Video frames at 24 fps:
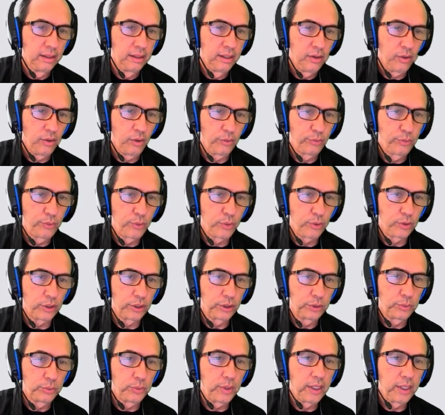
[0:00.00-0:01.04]
Of course,
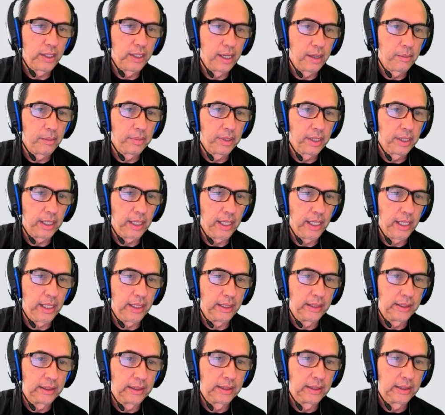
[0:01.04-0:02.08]
one number is
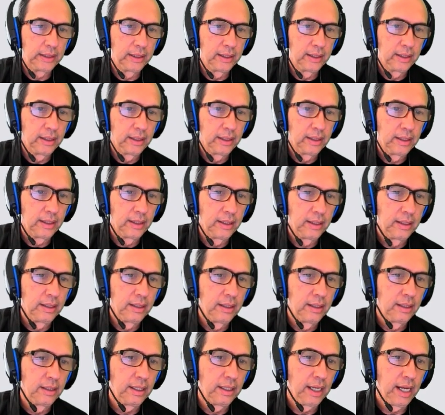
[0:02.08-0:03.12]

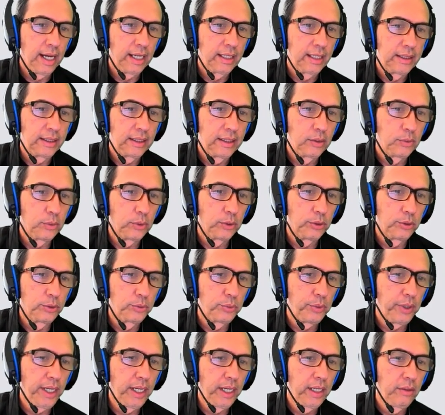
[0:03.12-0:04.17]
x equals
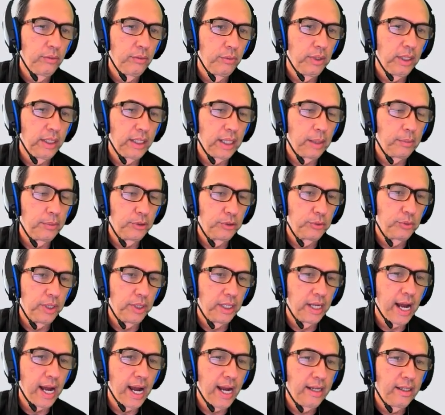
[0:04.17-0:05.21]
3. 3 times 3,
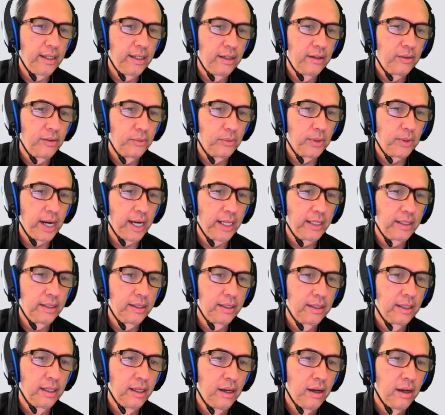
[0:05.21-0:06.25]
9, right?
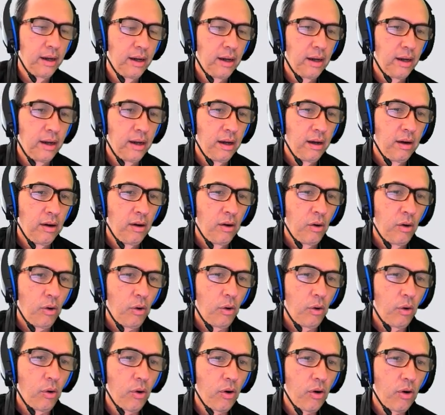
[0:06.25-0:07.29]

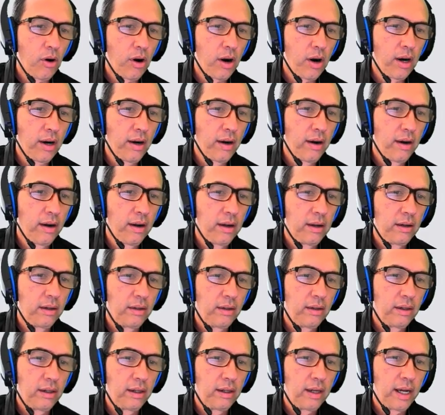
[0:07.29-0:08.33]
Or
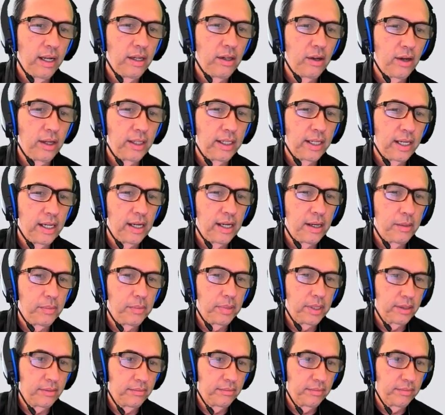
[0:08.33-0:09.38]
another
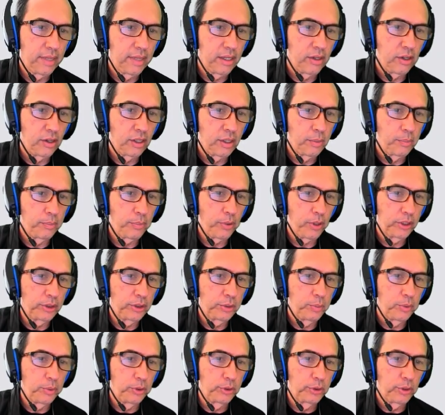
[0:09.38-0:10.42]
number, another
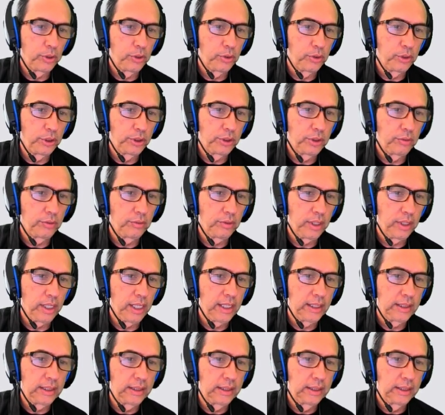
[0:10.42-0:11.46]
possible solution
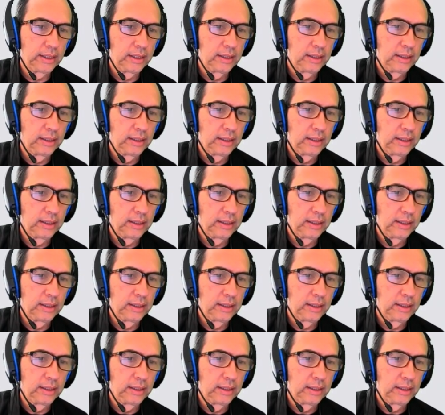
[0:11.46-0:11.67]
is